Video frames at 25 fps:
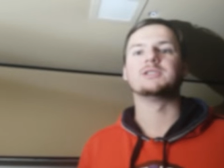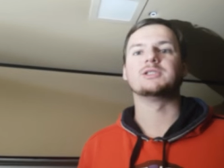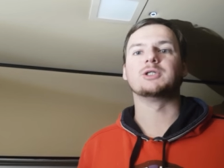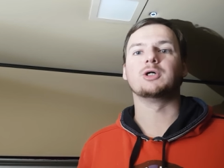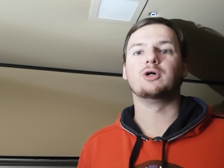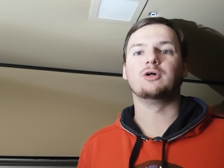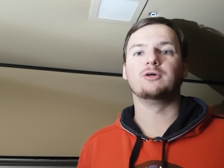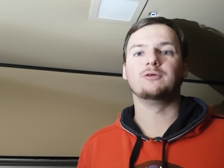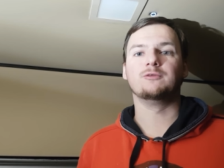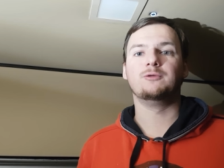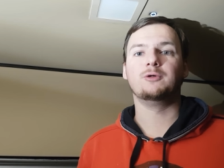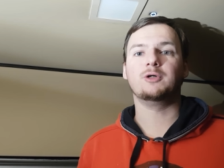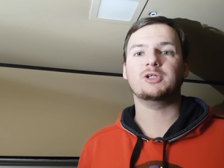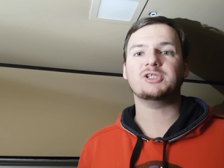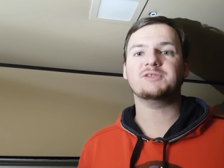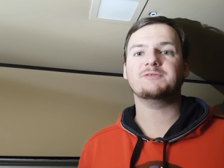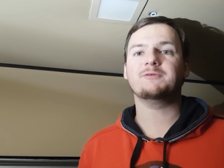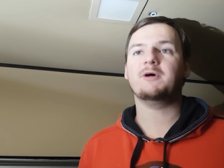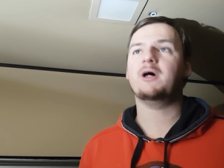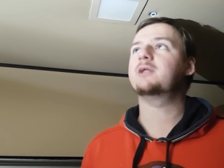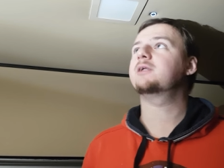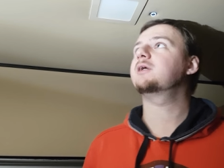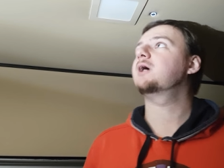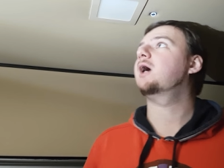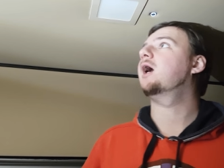So
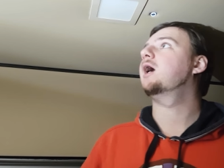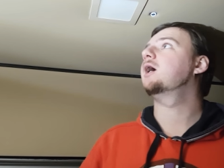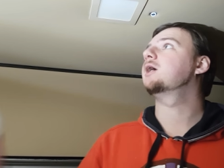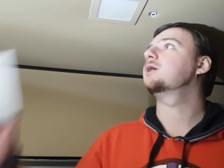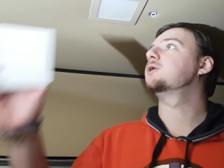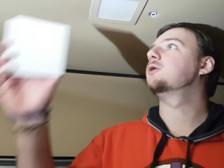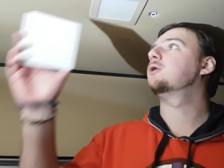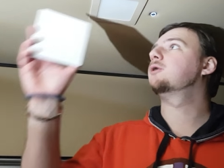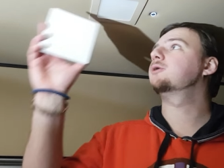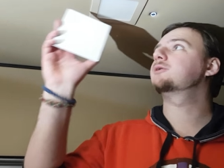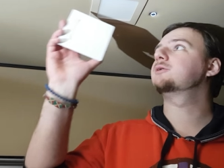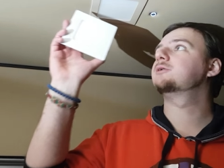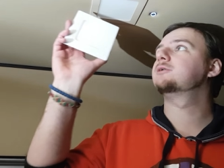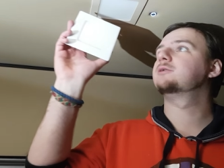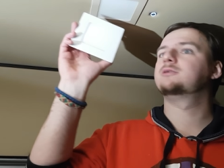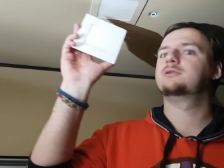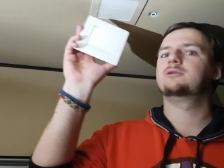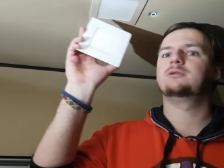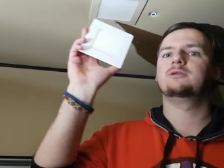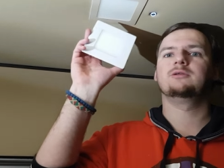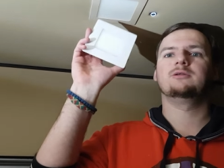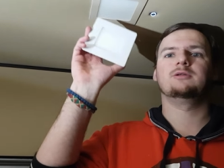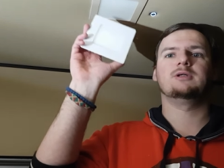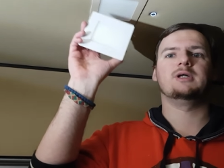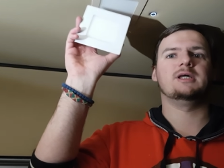first one I got
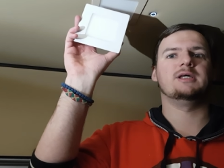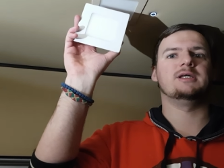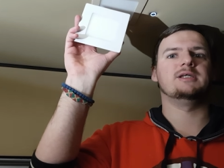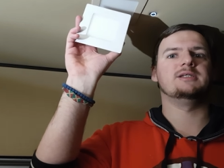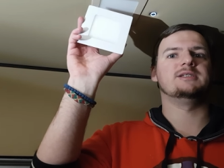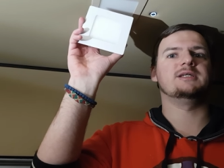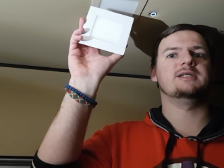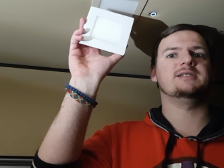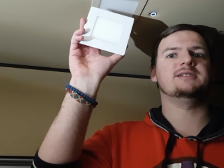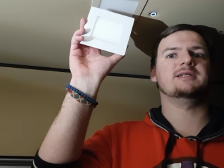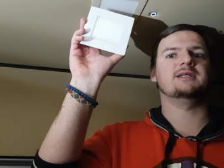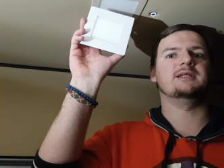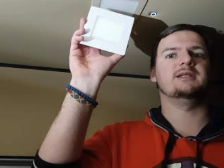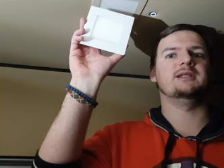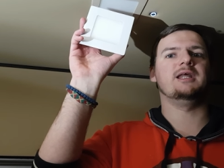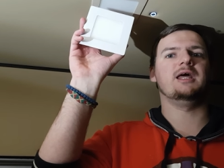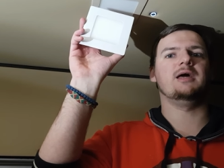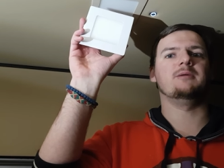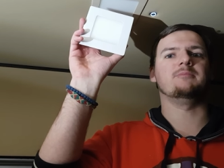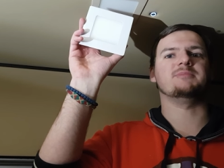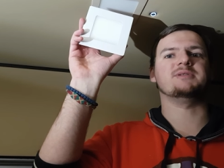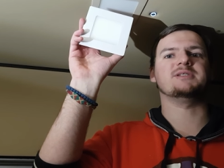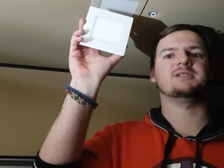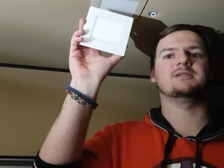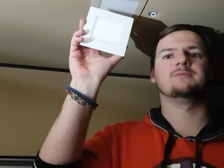these
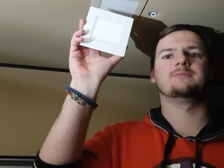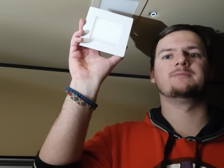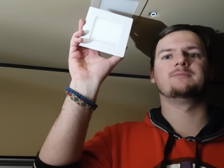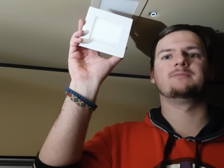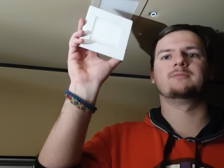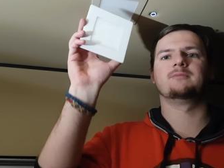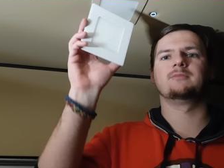lamps.